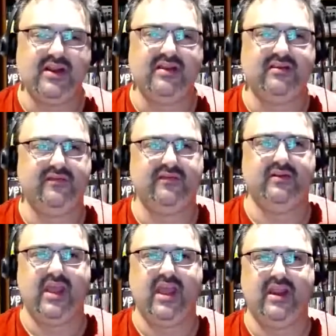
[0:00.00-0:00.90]

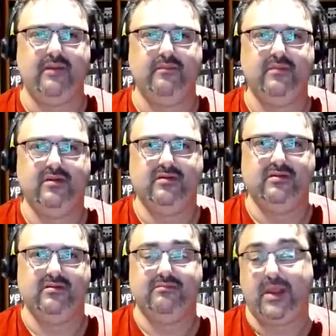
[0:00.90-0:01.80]
game,
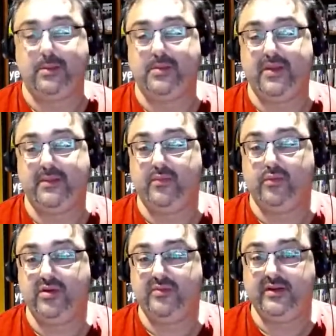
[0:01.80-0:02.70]
maybe people wouldn't have been
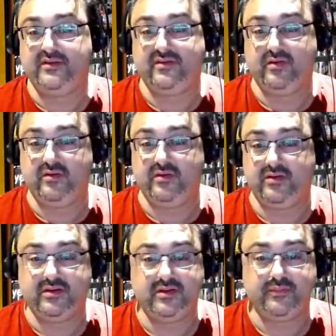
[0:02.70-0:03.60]
so
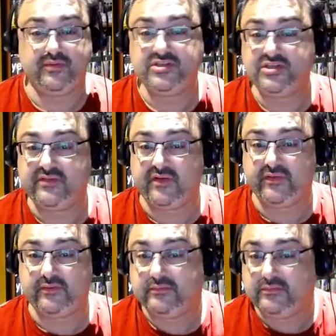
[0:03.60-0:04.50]
appreciative of it.
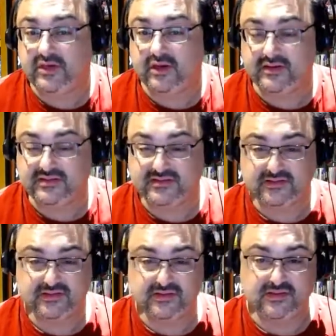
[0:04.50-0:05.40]
You know,
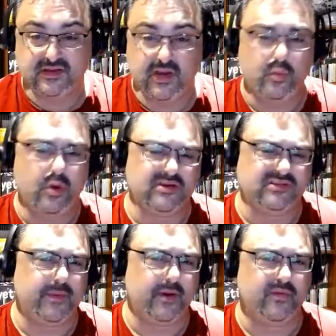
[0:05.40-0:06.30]
it works both
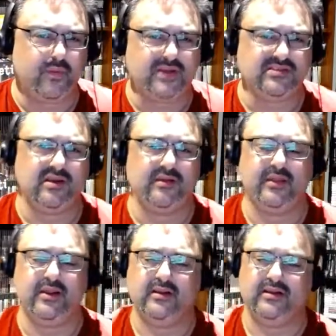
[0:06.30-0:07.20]
ways, I think,
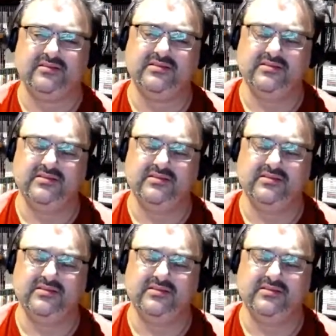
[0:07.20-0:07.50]
listeners.